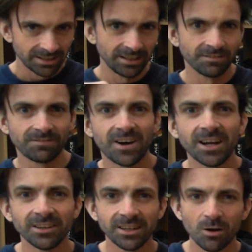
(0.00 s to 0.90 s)
He'd
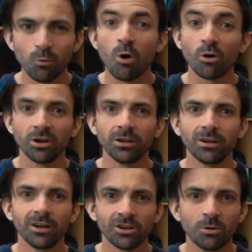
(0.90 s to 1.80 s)
finally awoken
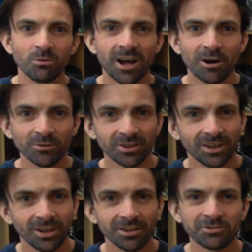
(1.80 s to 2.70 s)
and come around
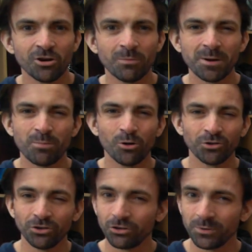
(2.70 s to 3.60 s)
and caught my poor
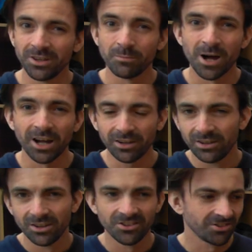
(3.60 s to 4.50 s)
swordsman in the back,
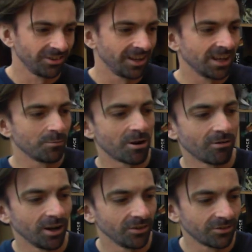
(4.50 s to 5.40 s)
slaying him
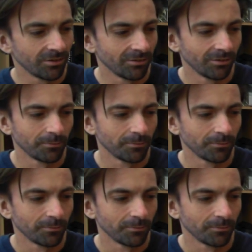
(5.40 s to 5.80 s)
outright.